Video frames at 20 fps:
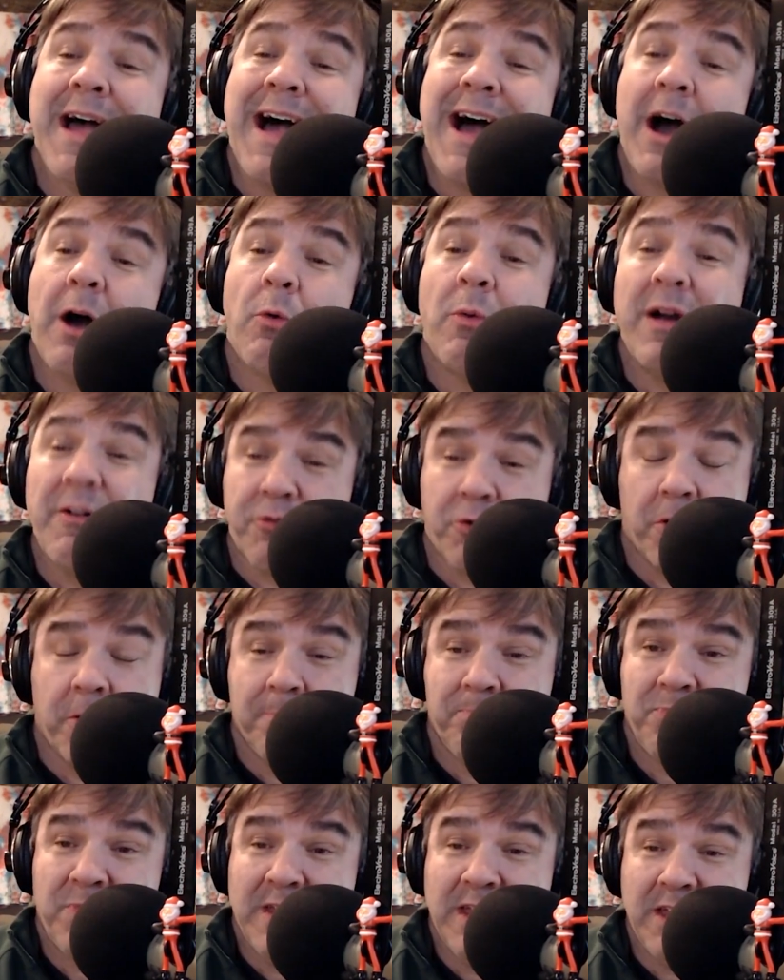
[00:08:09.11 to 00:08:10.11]
However,
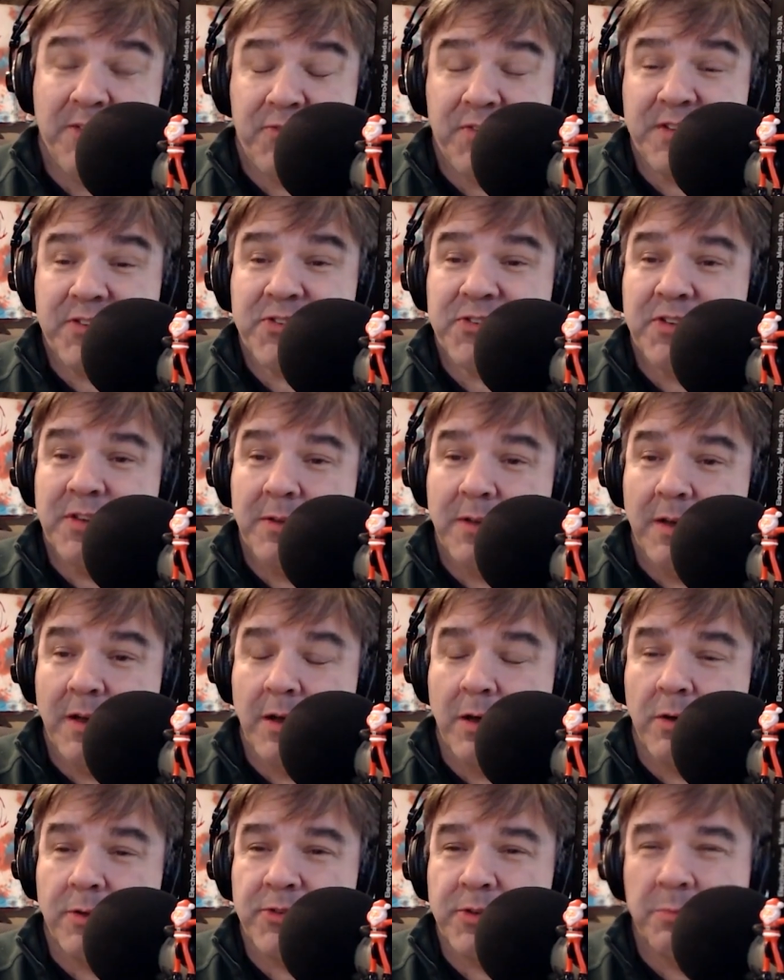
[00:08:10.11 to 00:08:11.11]
if it's
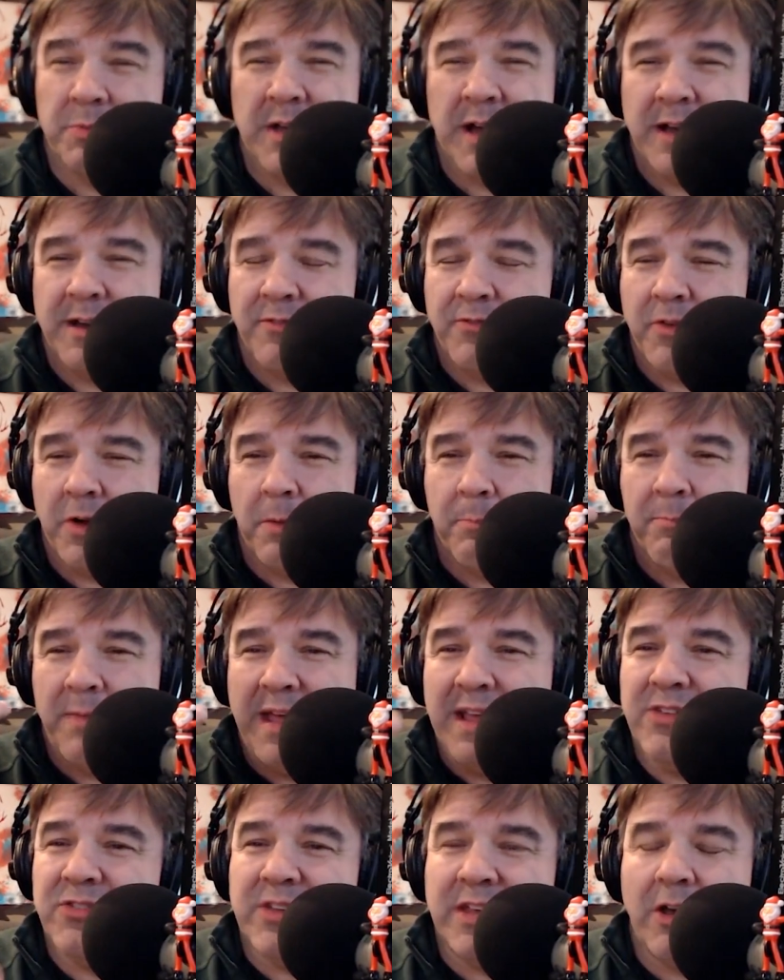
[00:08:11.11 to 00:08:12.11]
some kind of
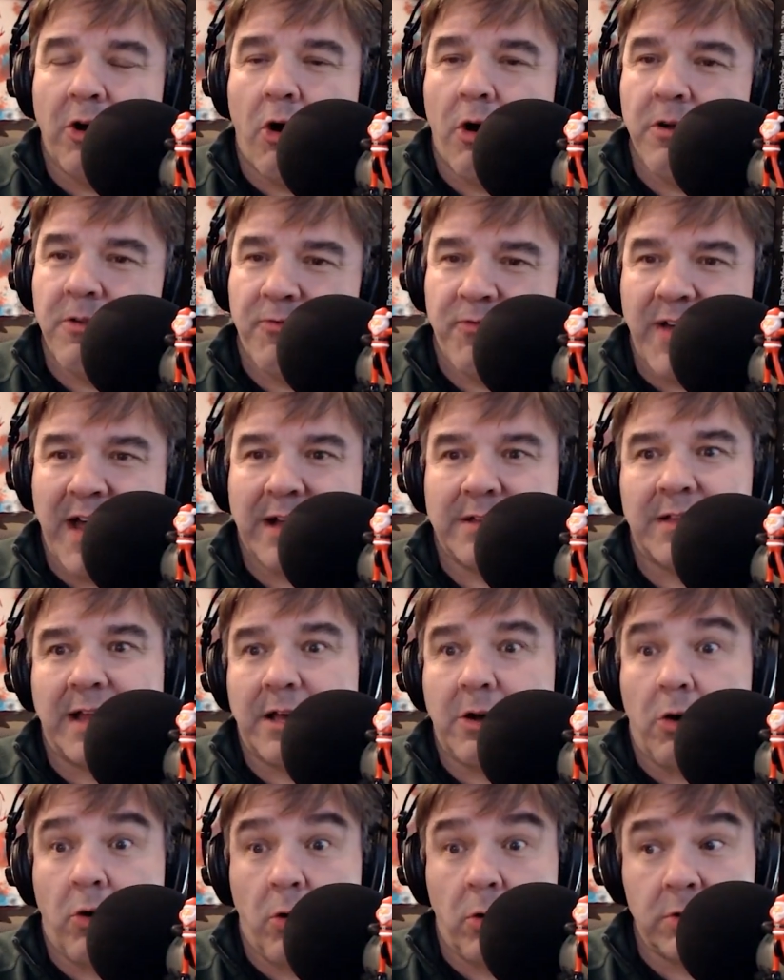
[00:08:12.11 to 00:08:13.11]
amazing artifact,
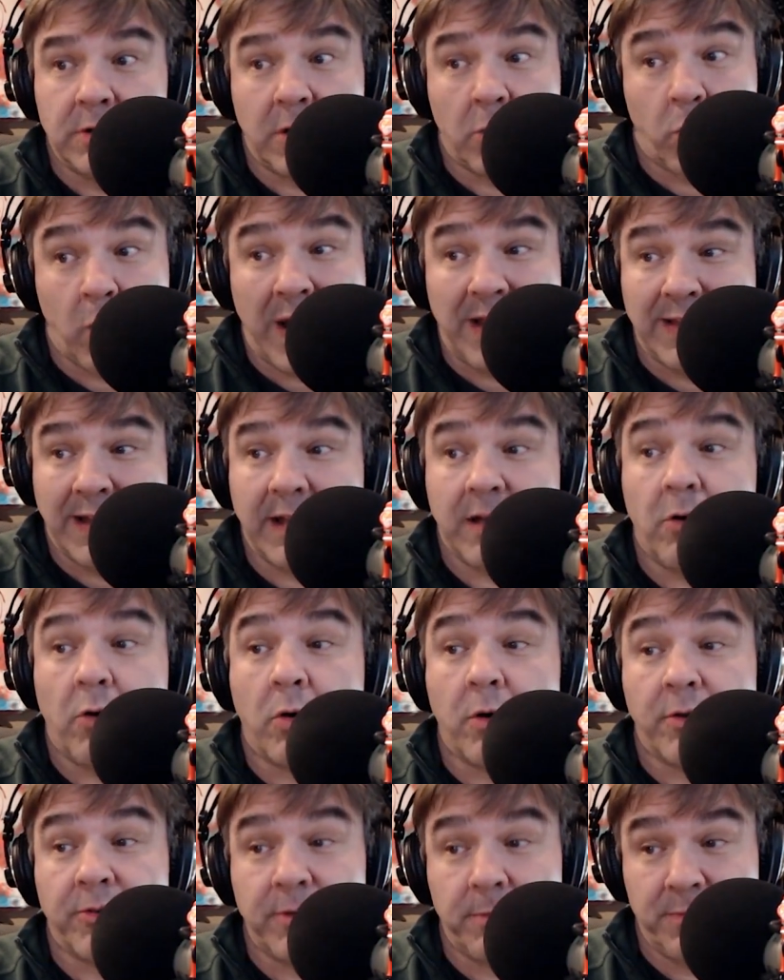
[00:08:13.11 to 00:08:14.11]
like a holy relic
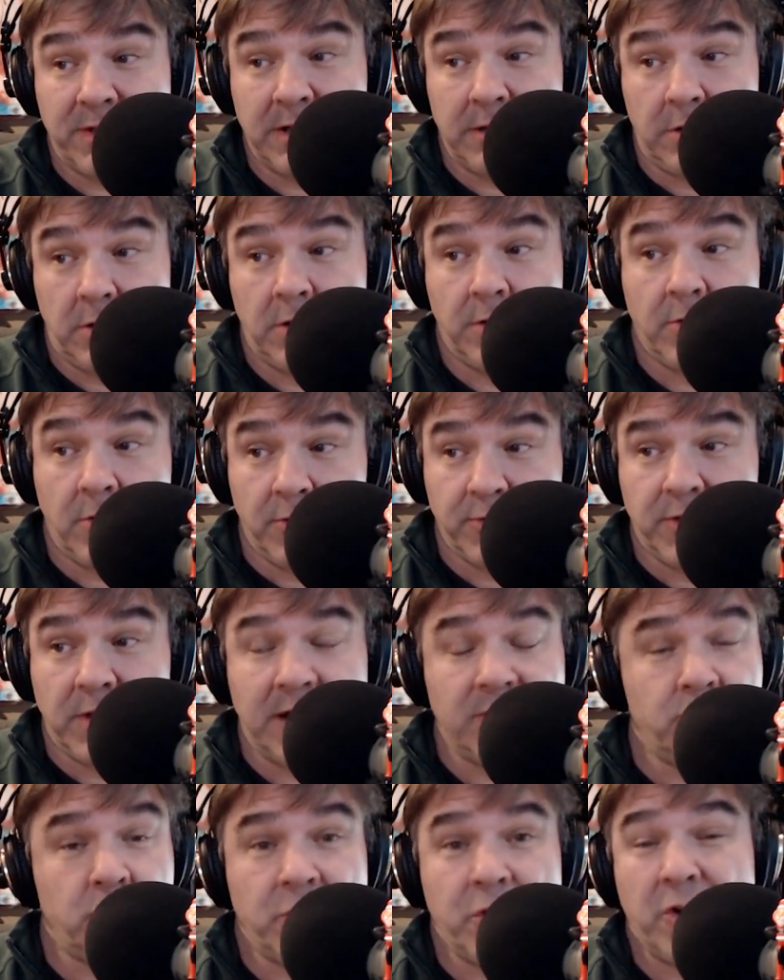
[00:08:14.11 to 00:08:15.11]
or something along those
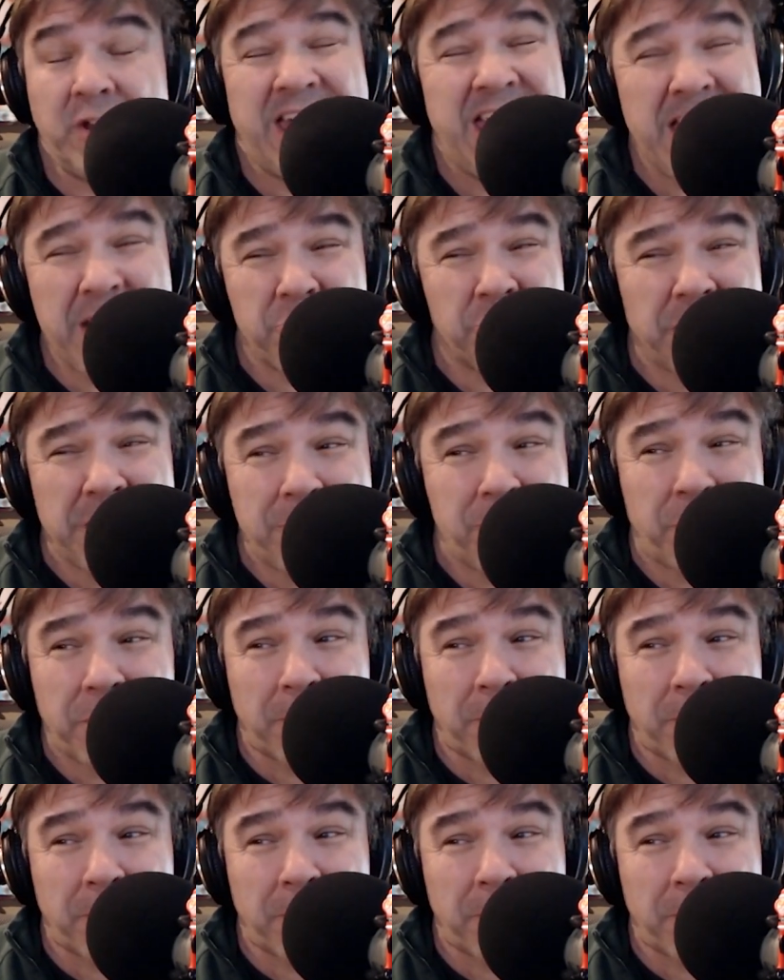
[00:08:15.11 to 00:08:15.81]
lines, where you can't really put a